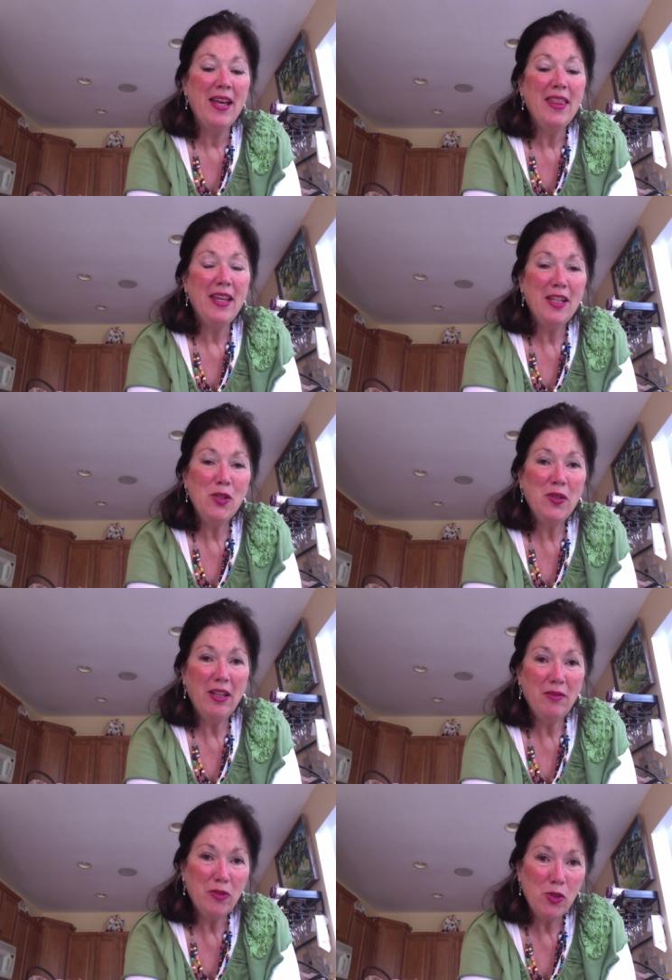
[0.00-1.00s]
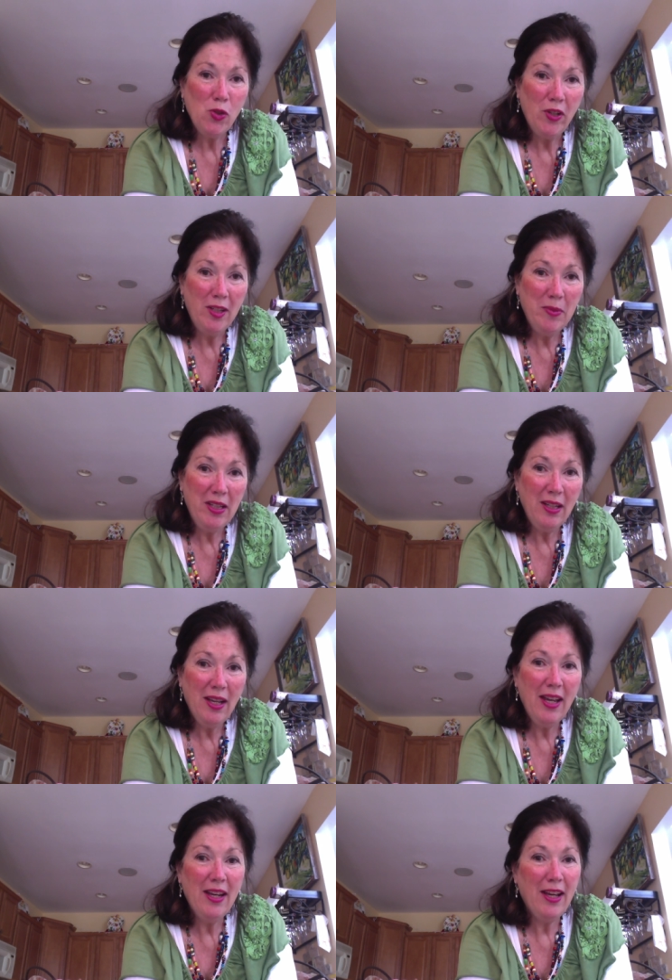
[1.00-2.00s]
Thank you again for joining me,
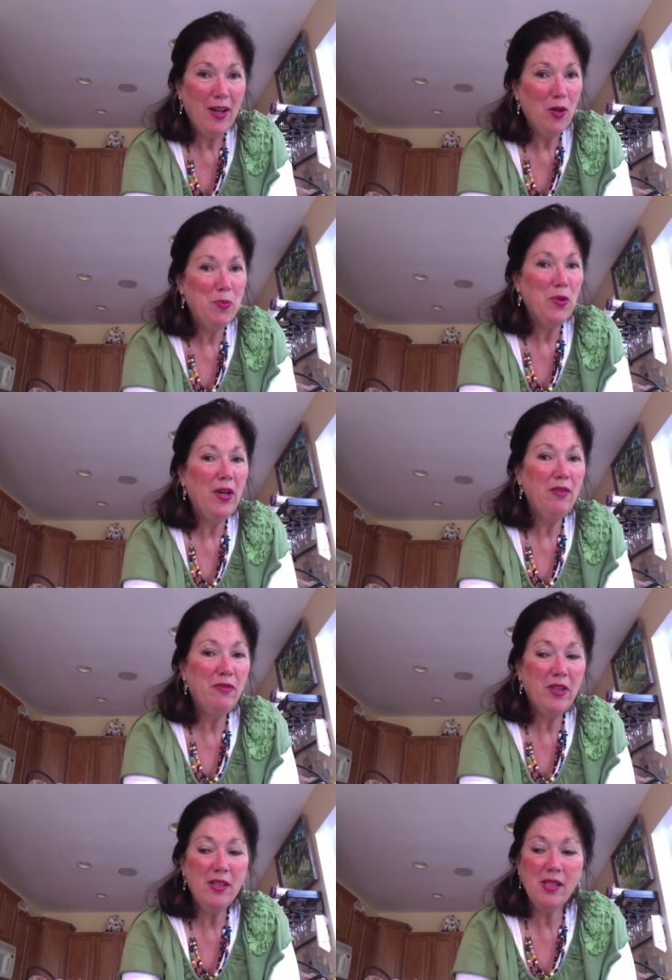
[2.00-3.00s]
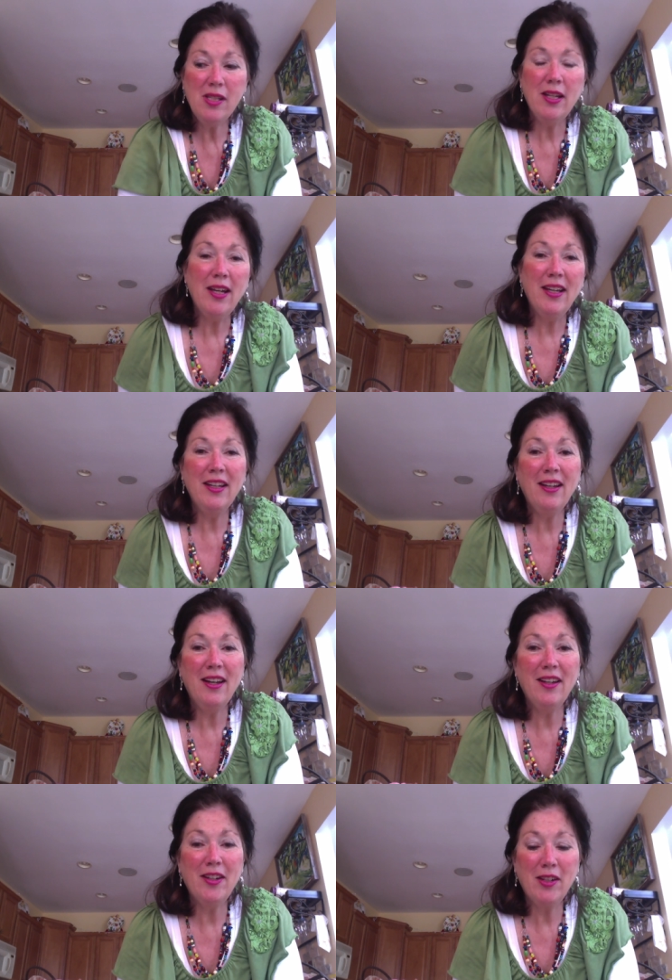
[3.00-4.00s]
and I hope you had fun today
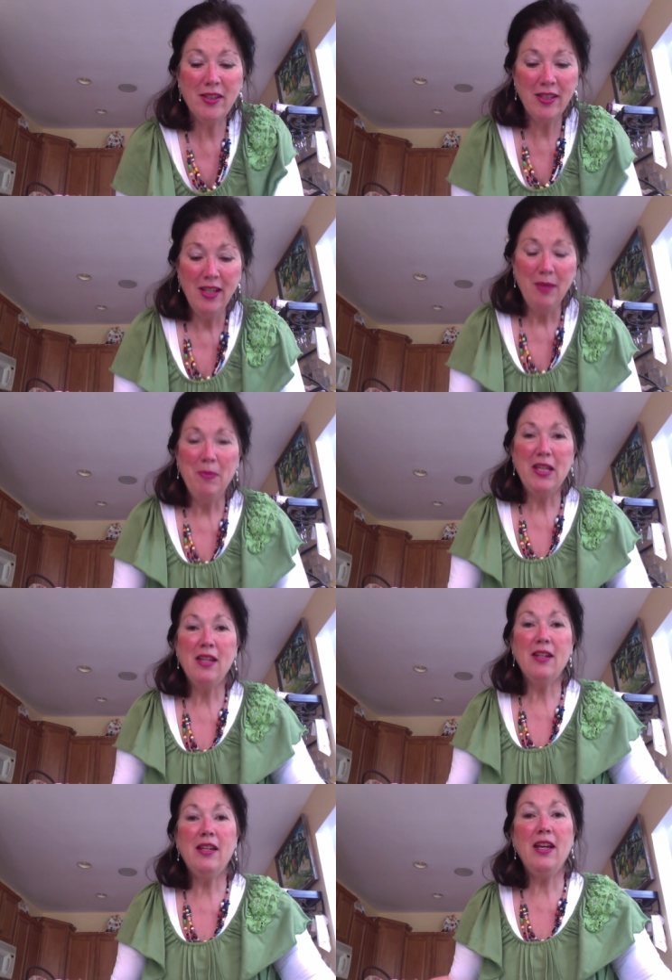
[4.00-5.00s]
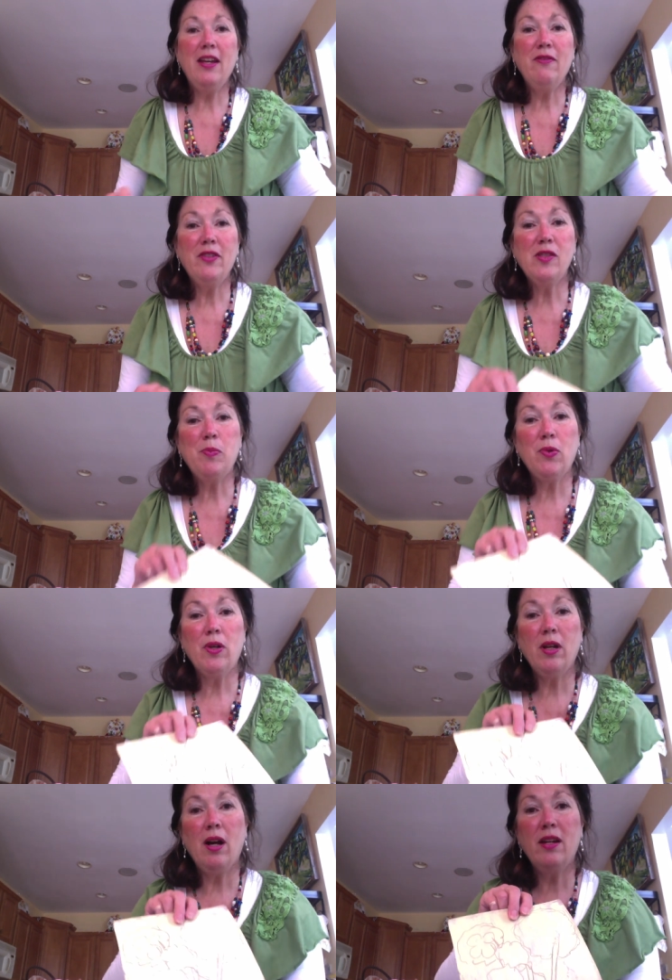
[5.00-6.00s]
on our making a canvas
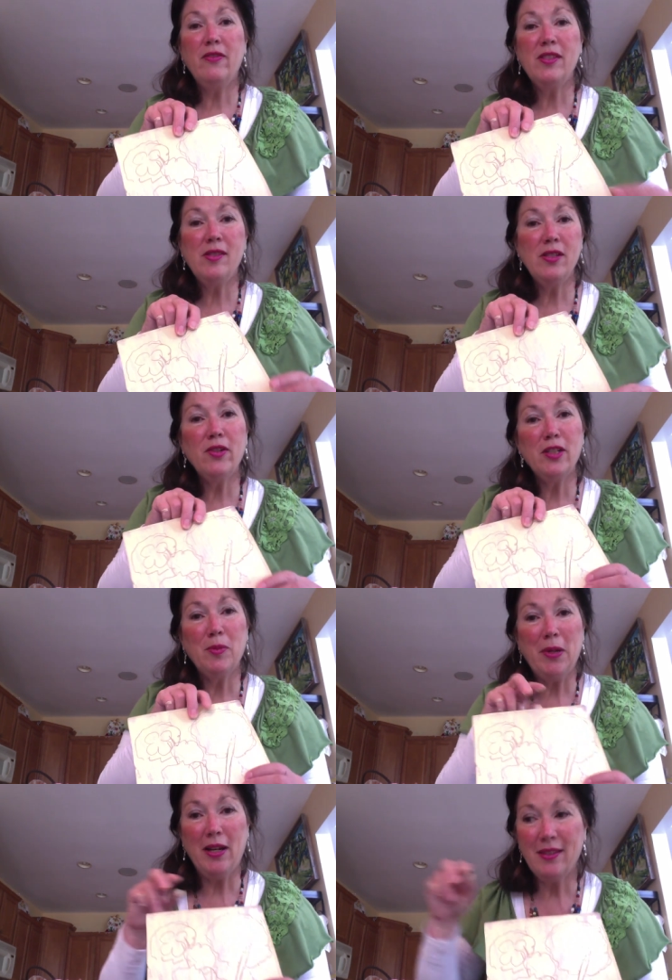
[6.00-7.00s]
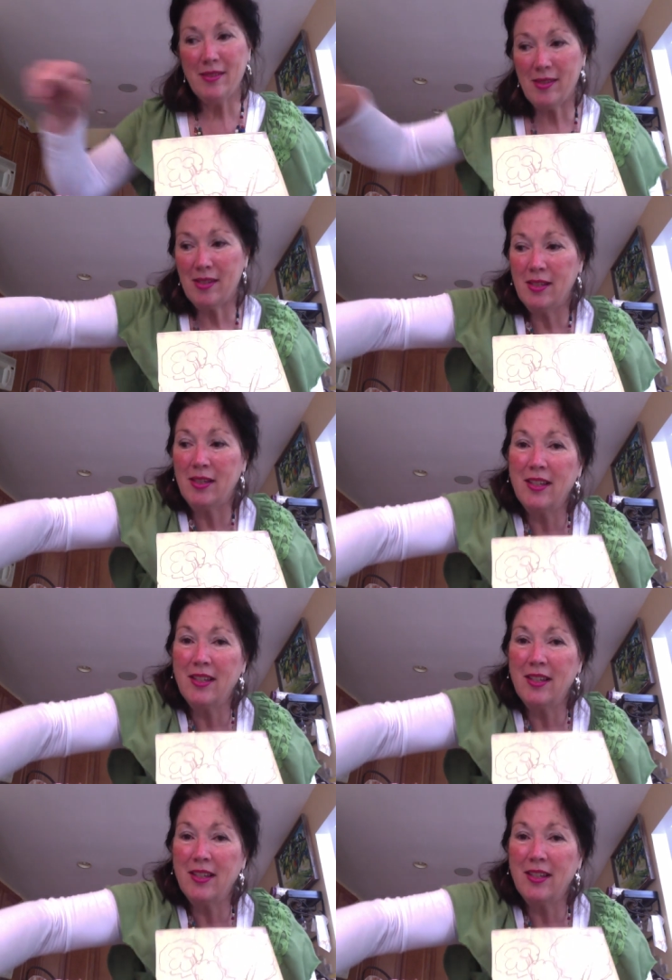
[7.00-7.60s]
board out of a cereal box.